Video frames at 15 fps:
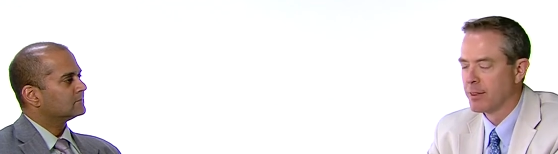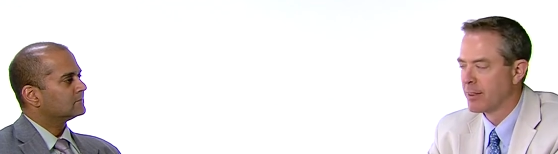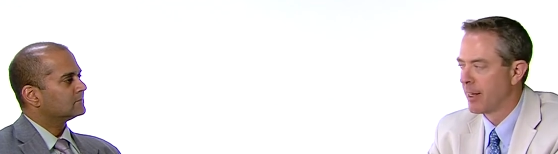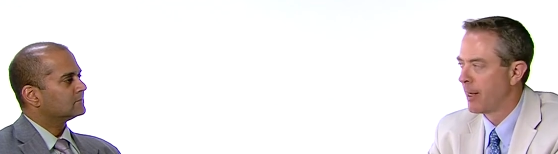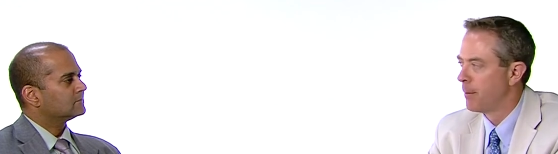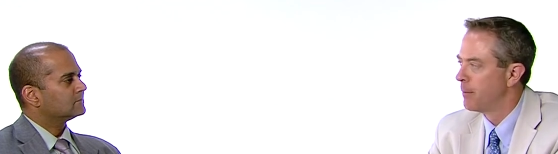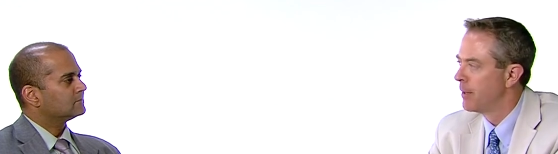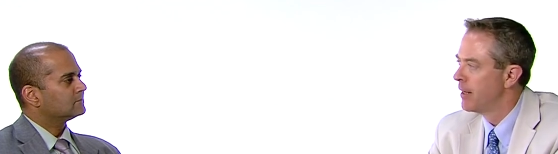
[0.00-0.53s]
Speaker 1: to
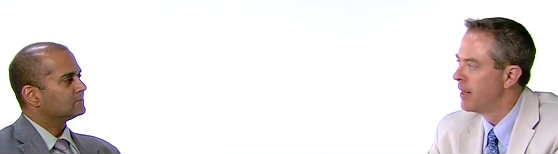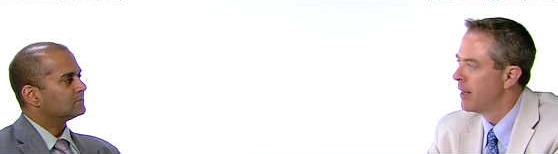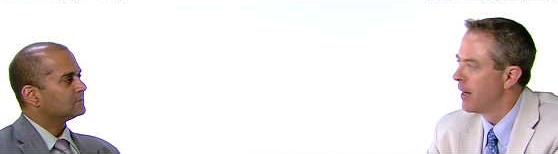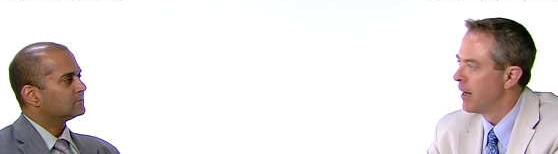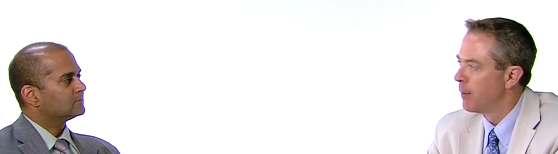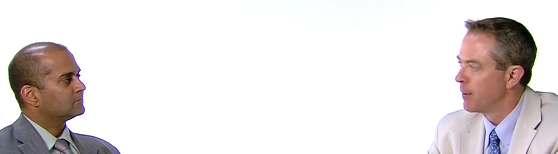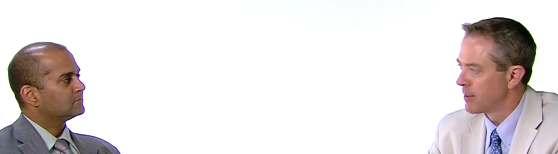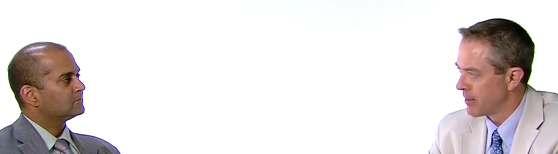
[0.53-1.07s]
time.
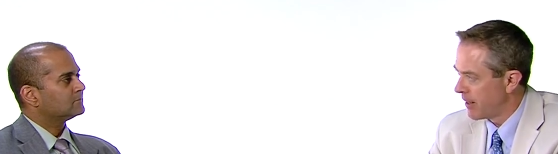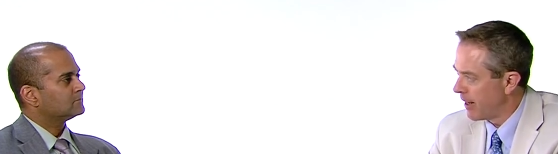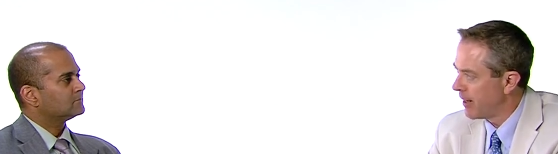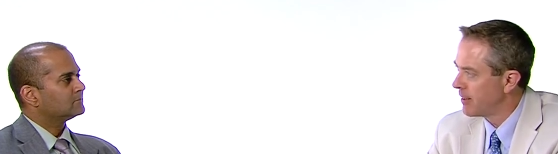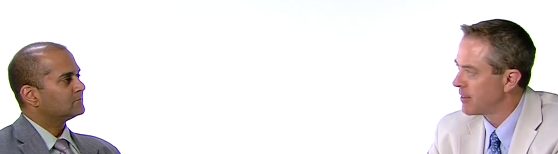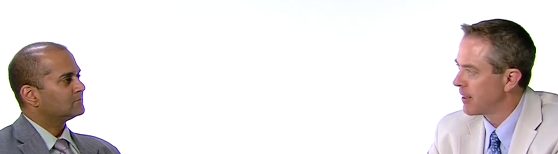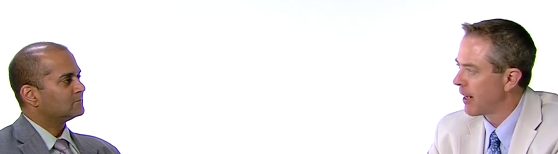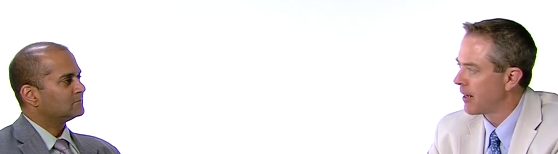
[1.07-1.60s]
Uh, but
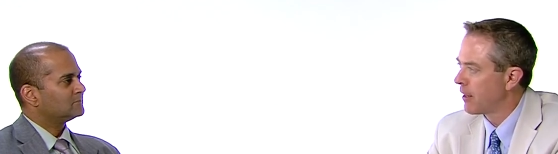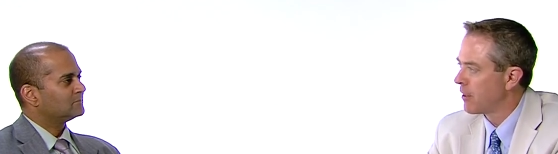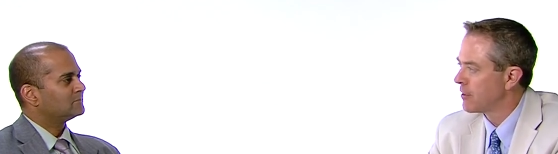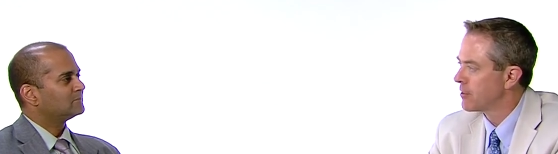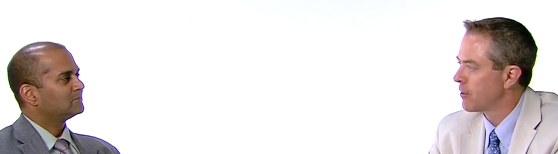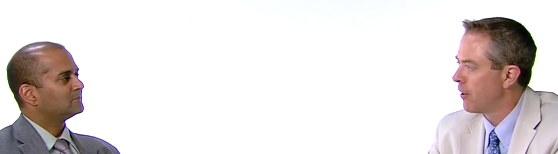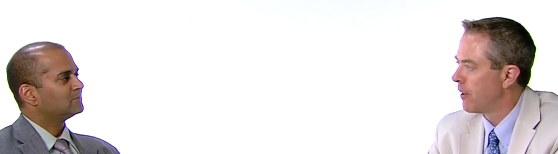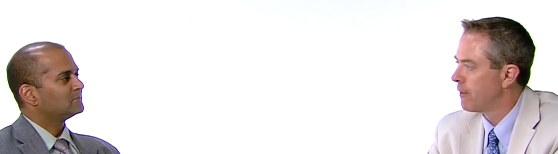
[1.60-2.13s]
today, to kick
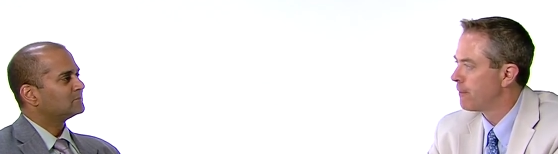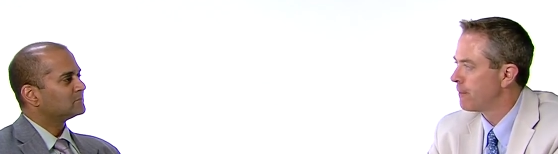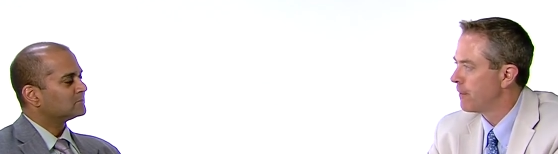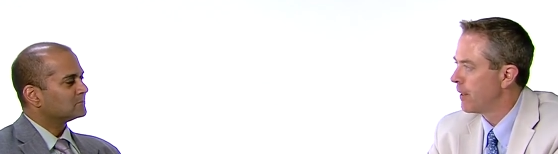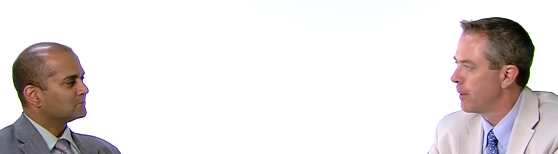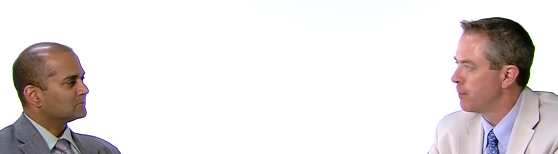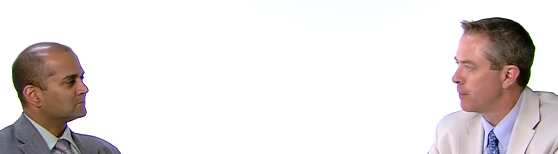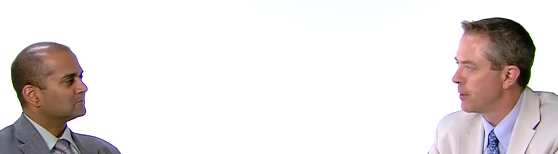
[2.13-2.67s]
us off,
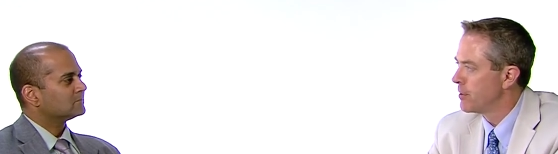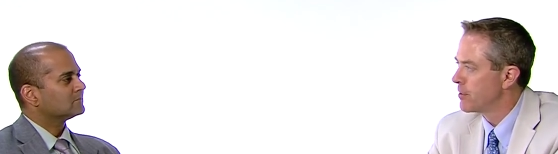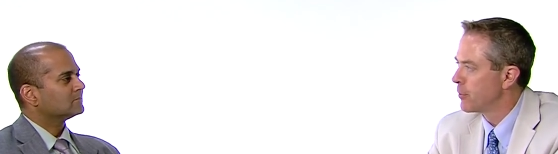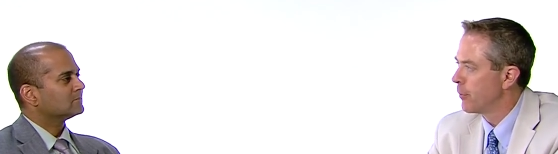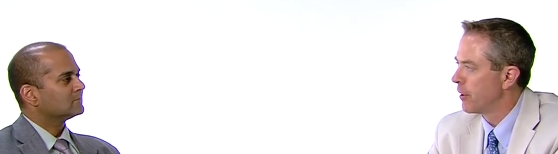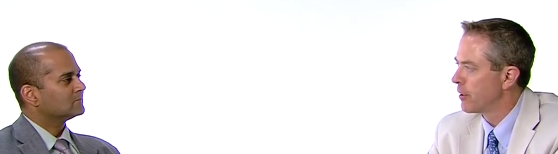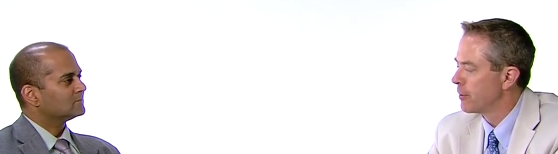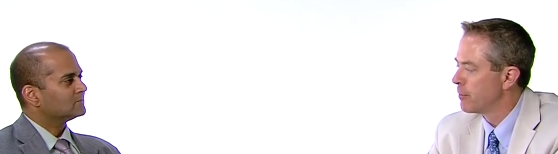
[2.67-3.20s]
I'm pleased
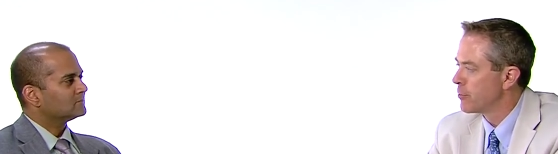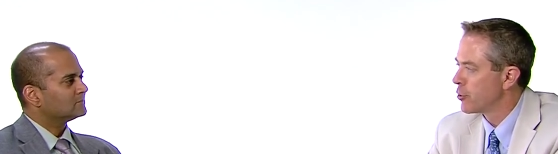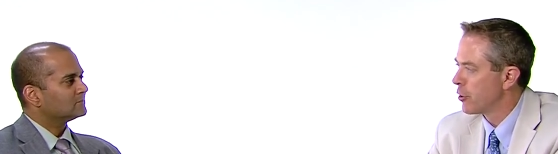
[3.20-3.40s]
to welcome